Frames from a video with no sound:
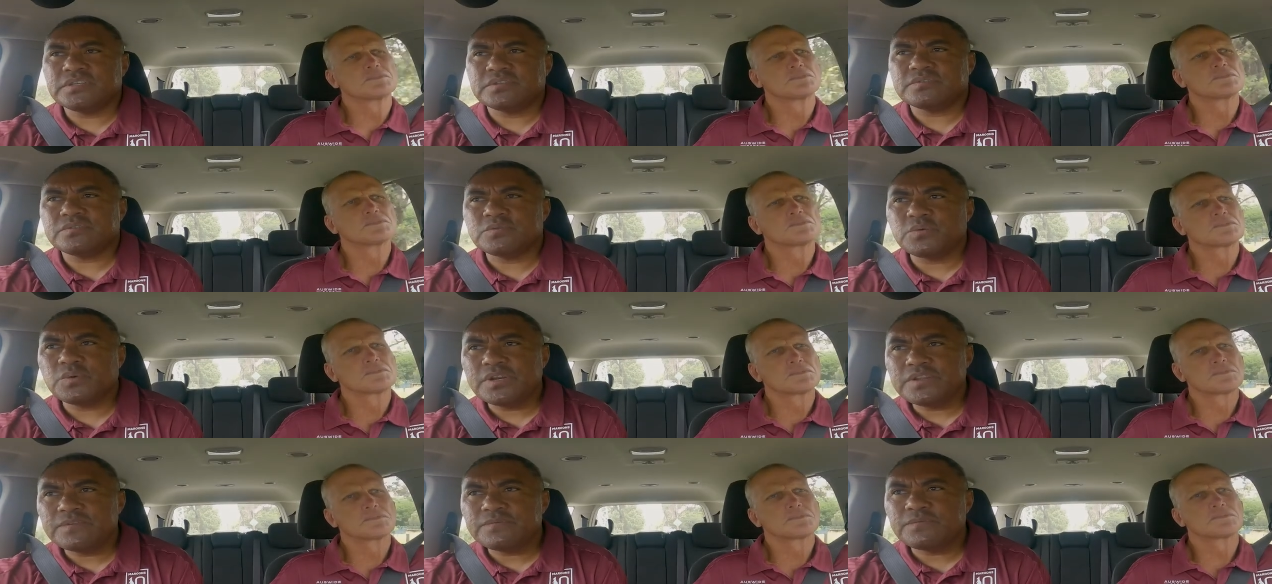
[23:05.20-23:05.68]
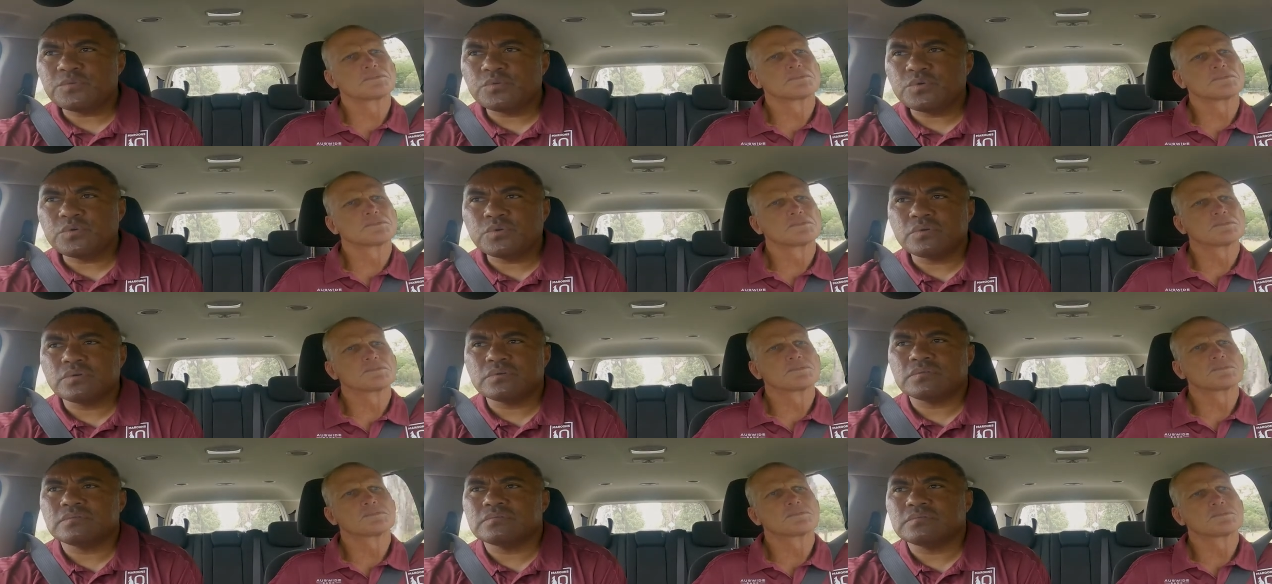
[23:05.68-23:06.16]

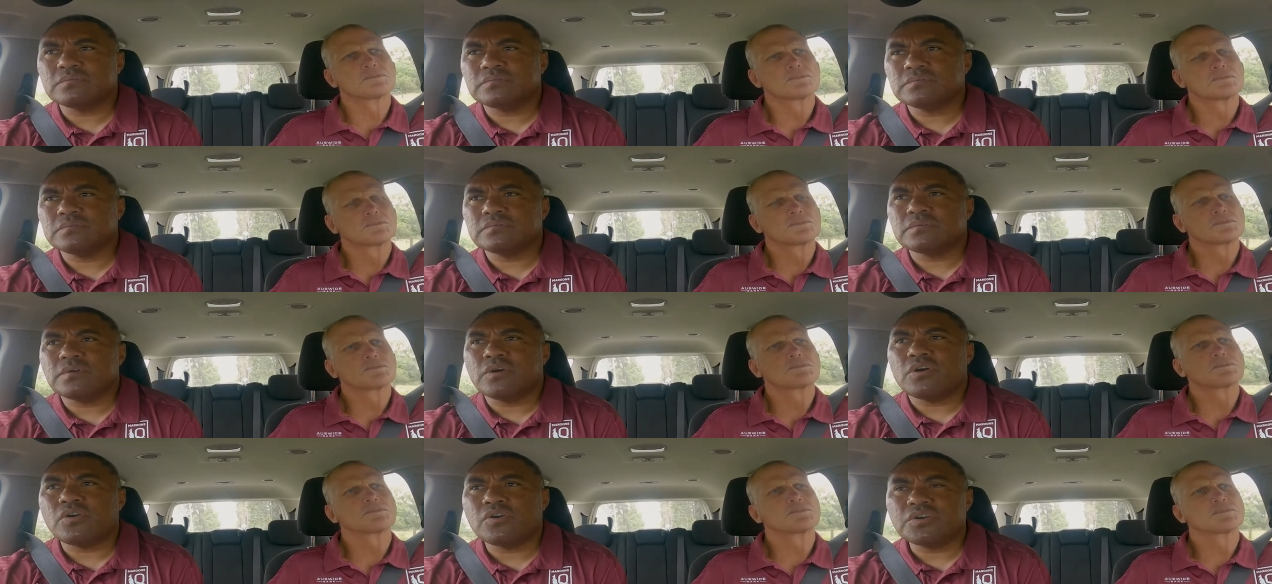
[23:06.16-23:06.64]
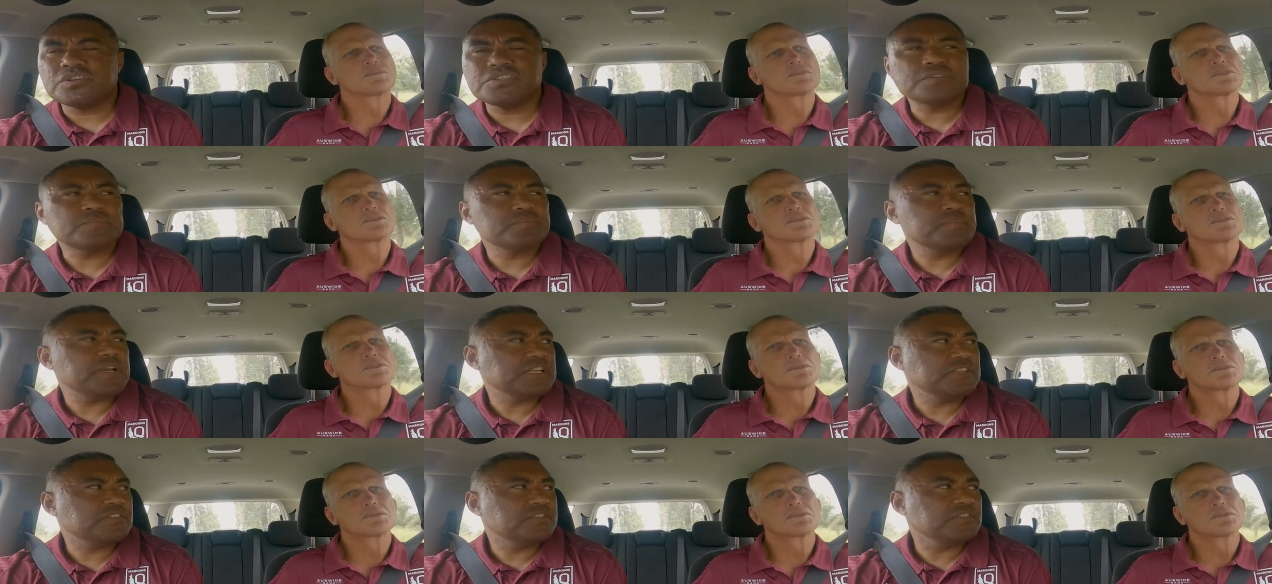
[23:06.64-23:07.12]
Speaker 1: 24 Origin
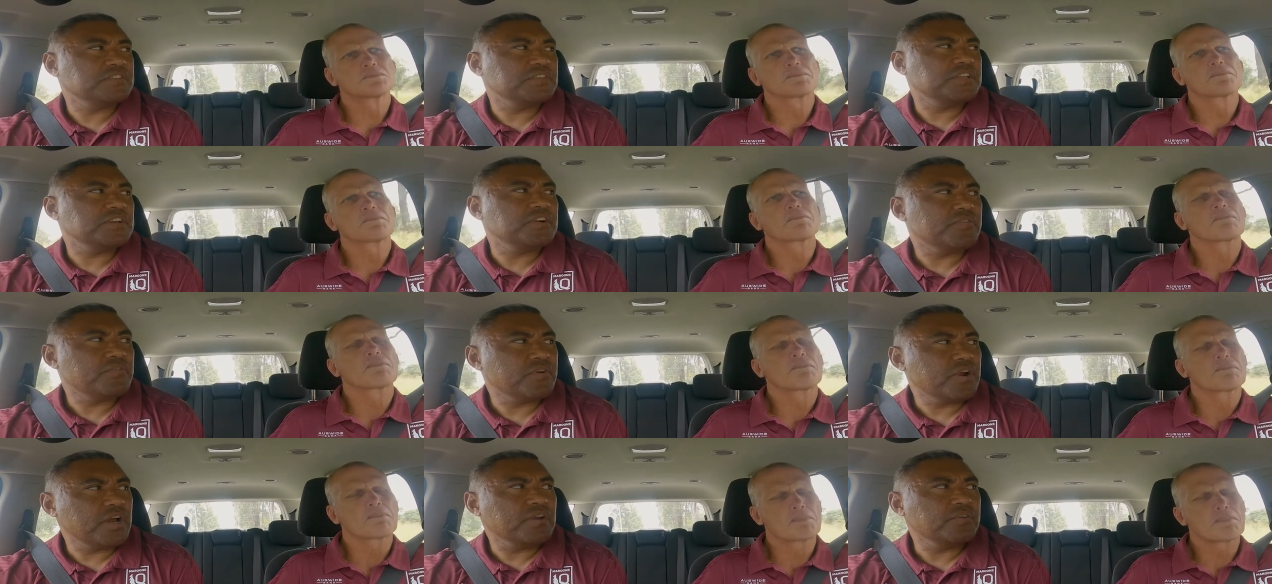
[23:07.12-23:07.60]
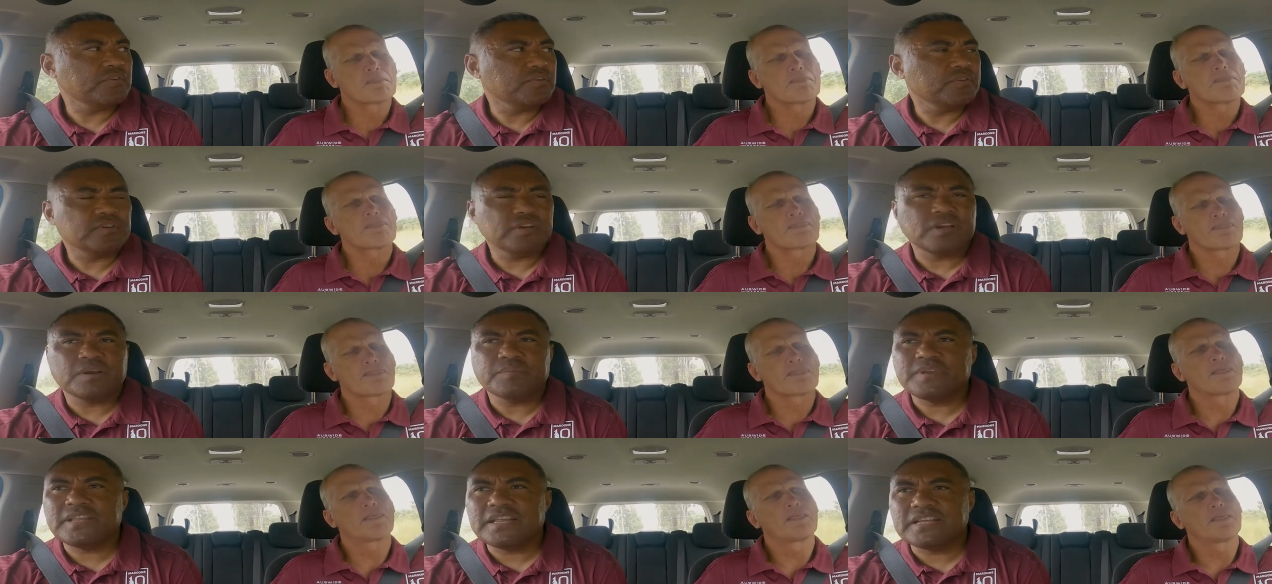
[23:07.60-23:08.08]
matches in a row. I
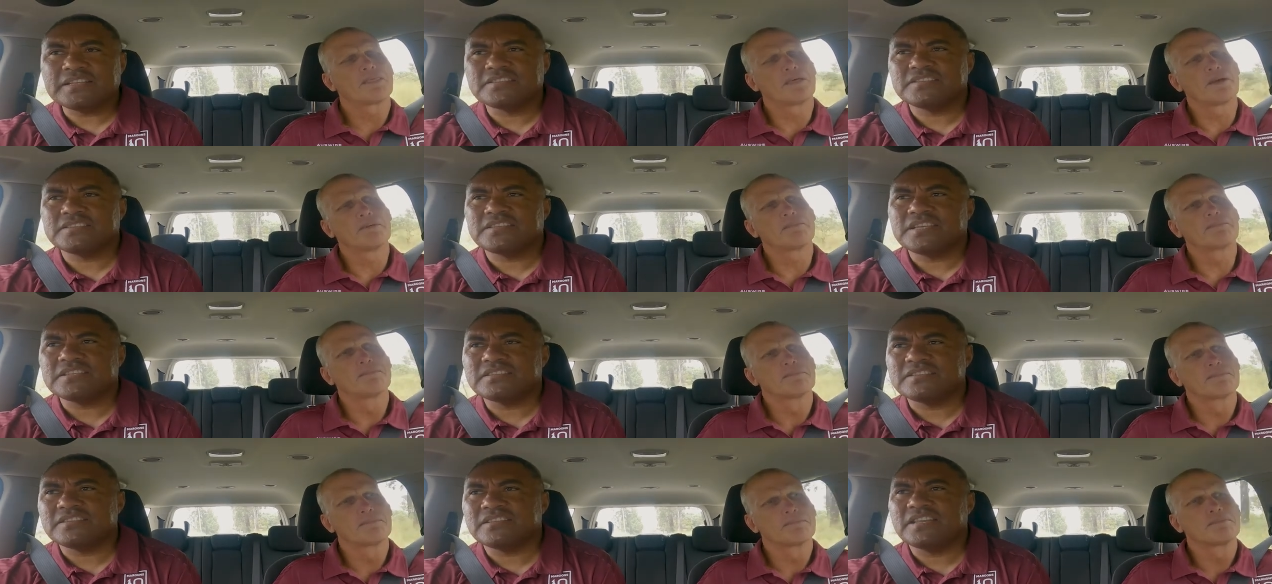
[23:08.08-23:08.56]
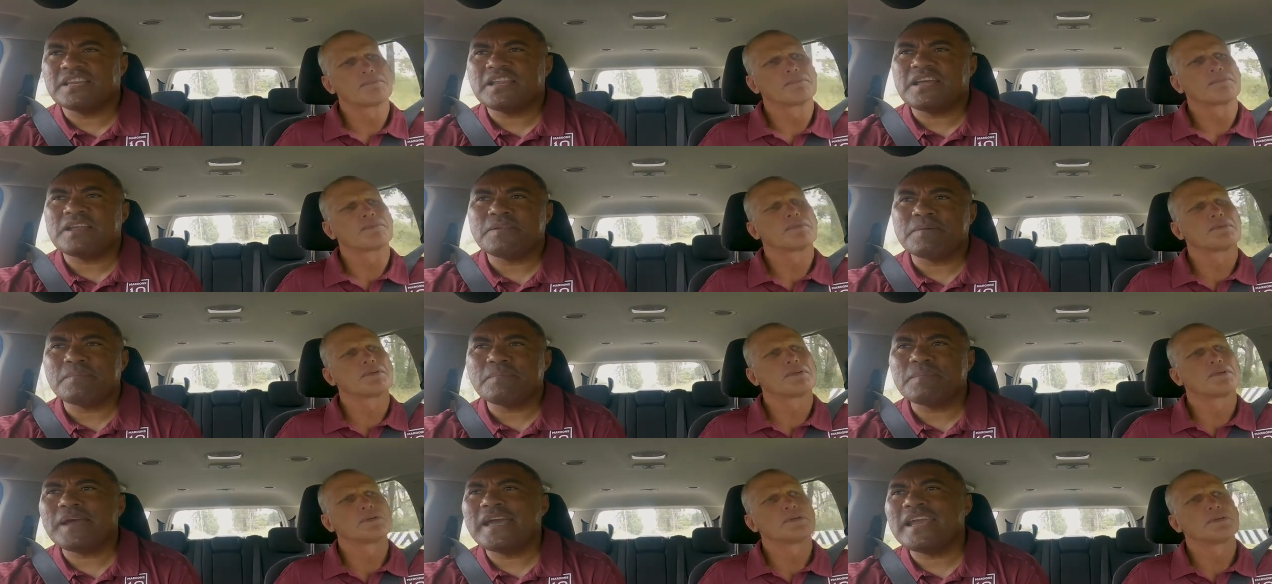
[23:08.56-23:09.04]
mean that's yep. that's an
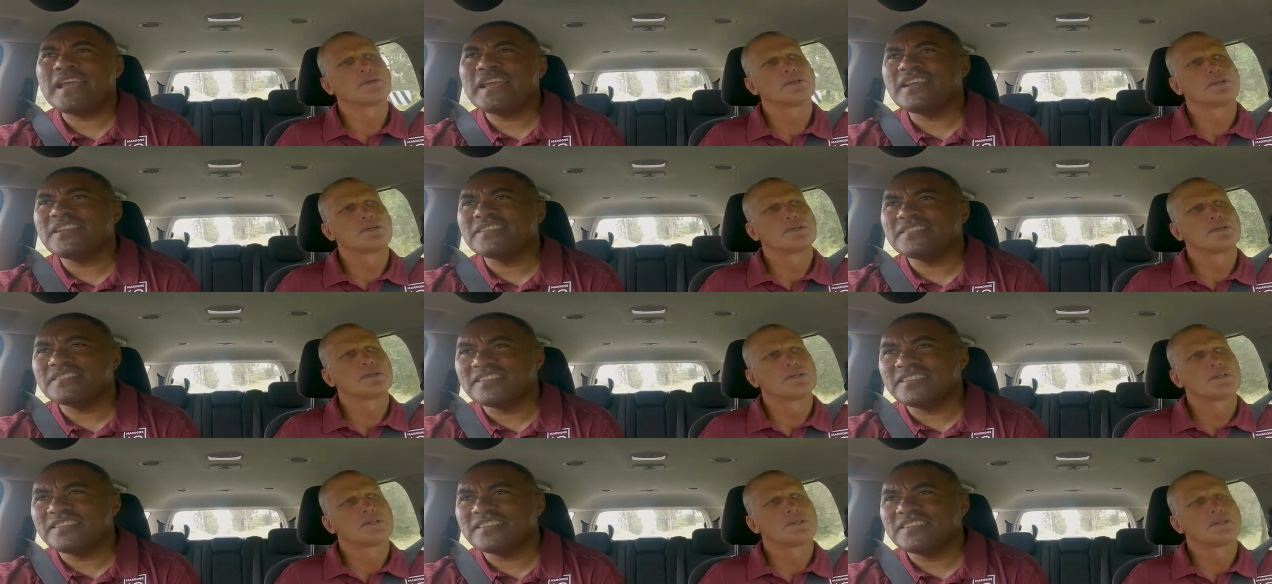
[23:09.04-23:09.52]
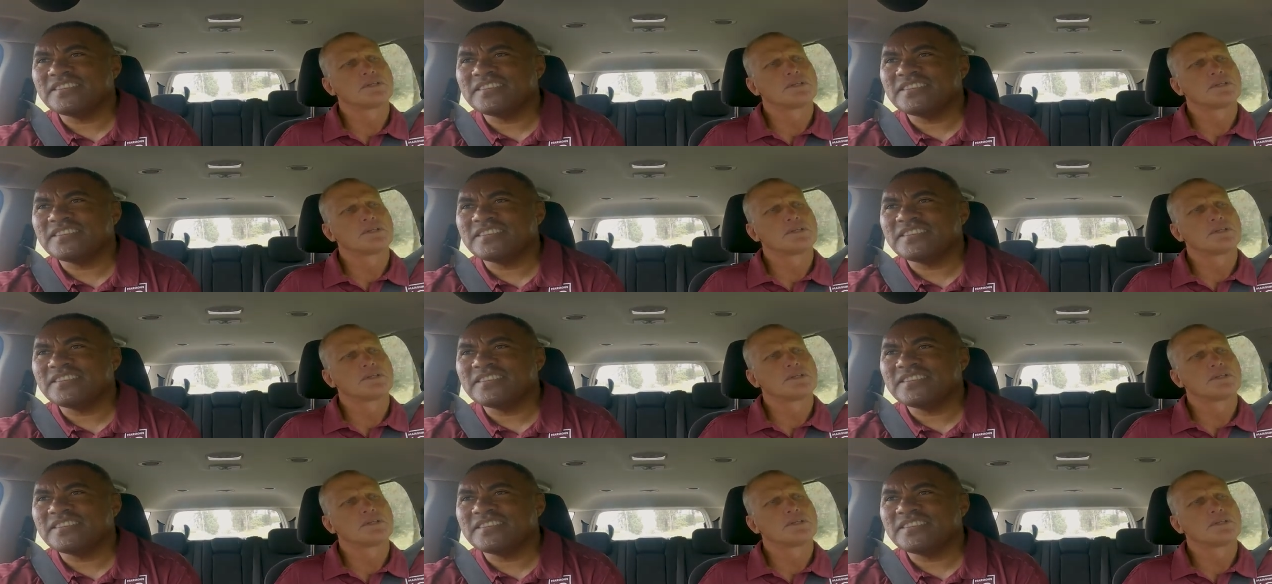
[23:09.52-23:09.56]
amazing